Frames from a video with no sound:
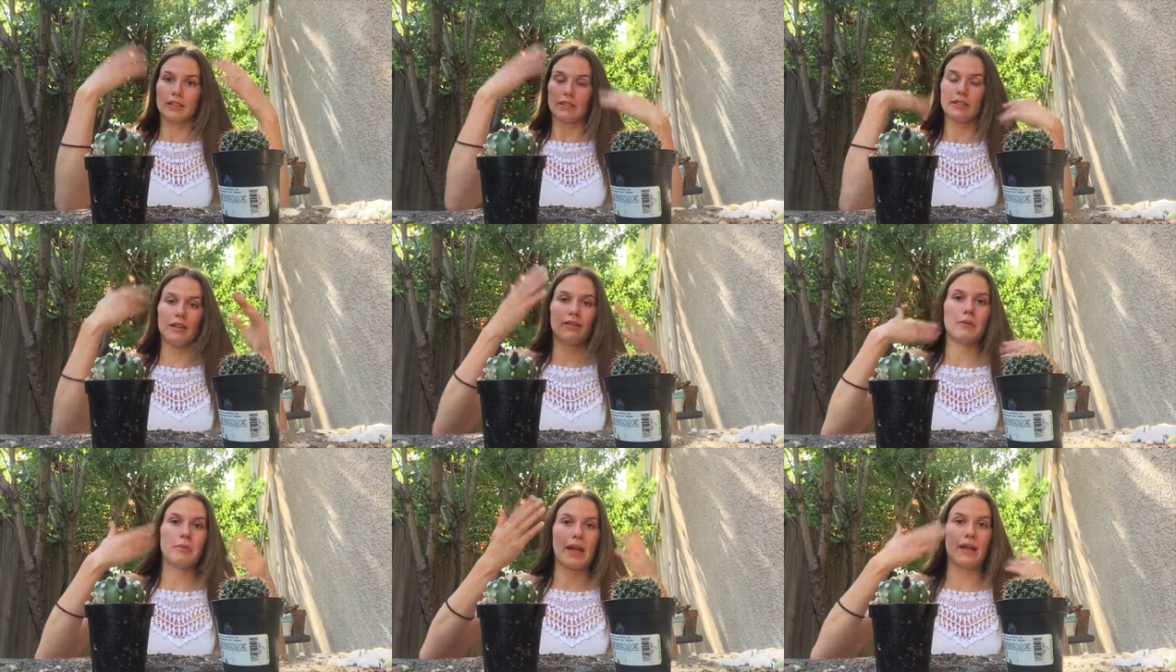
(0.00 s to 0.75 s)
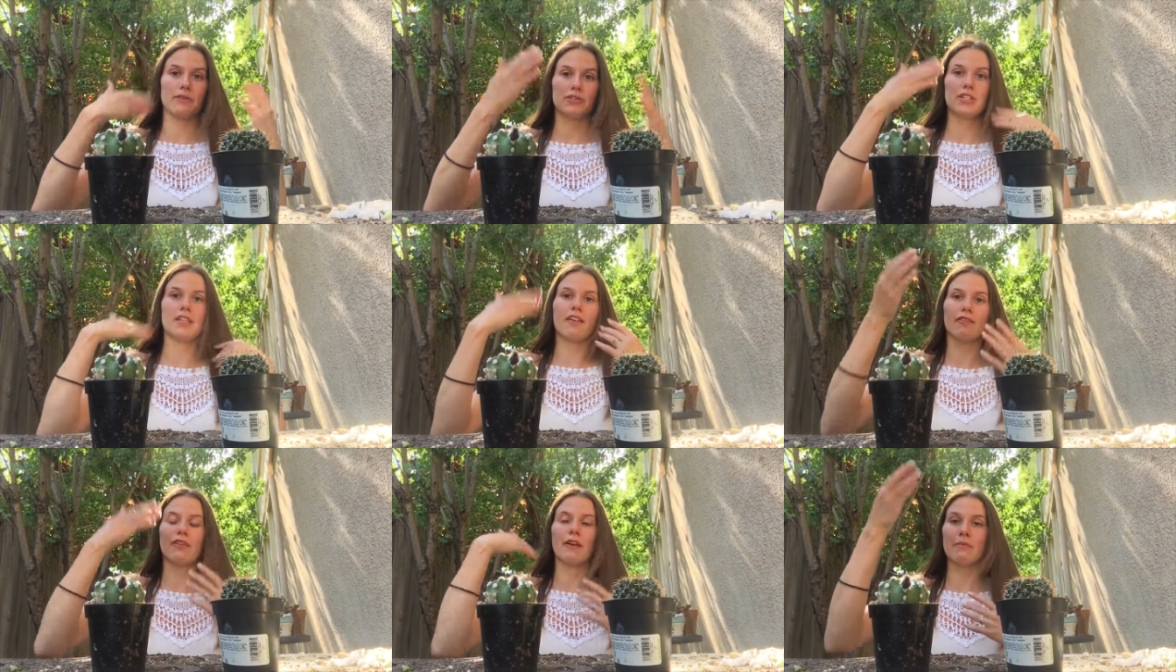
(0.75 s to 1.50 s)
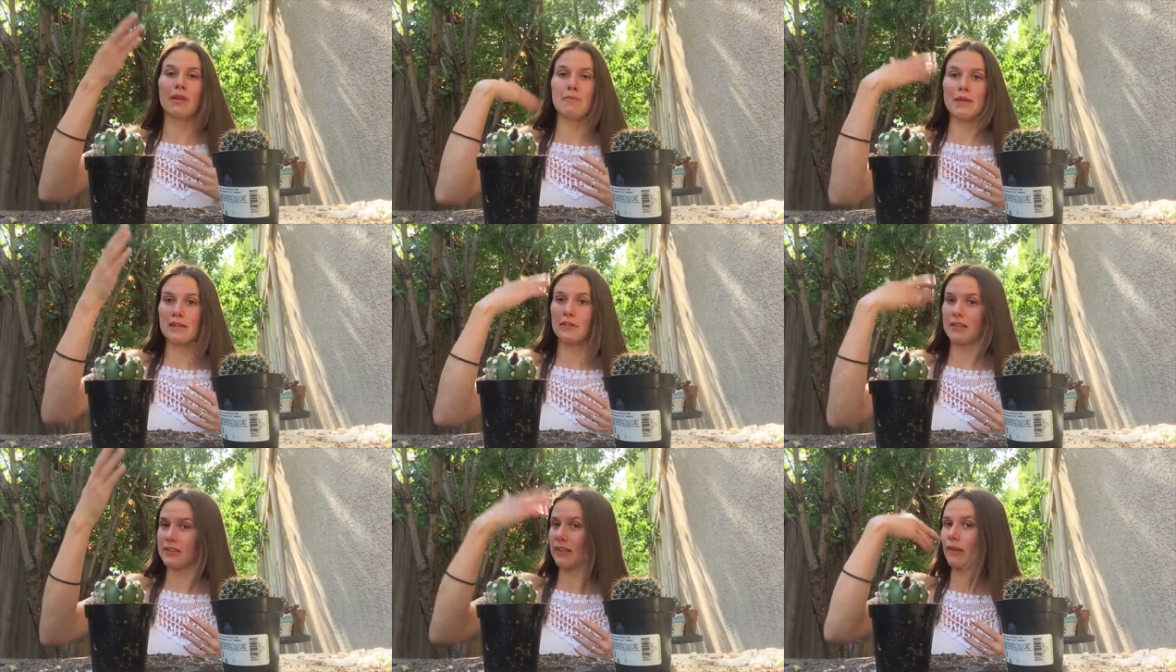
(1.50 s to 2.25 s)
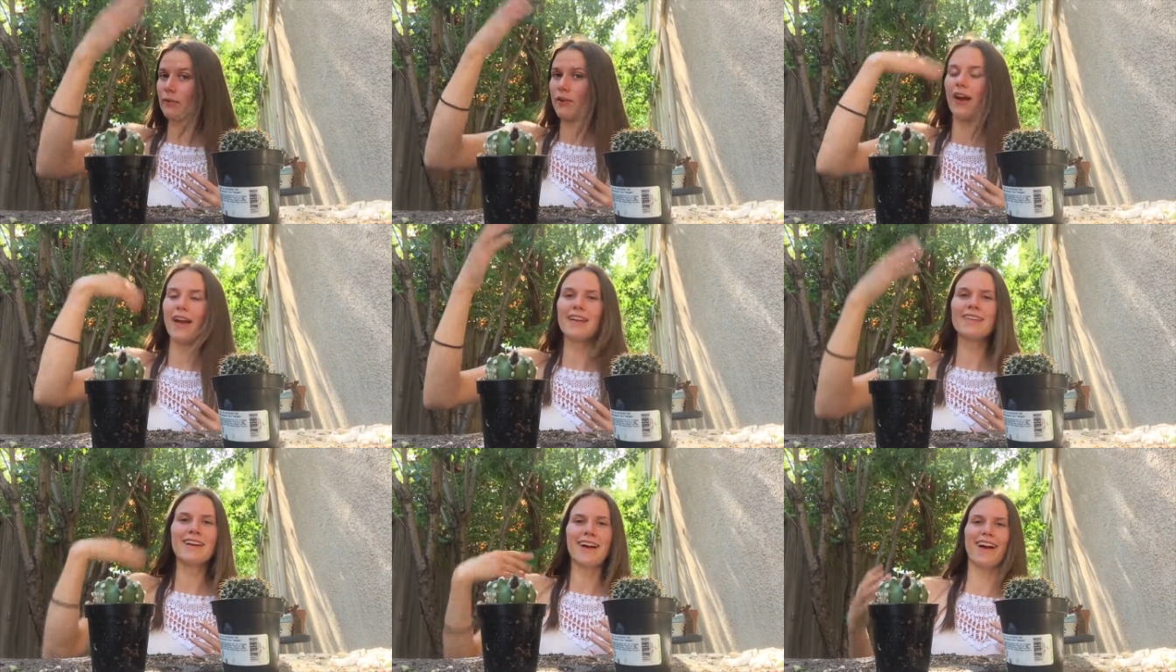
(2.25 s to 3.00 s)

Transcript: Now that my allergies have made me look like I'm crying.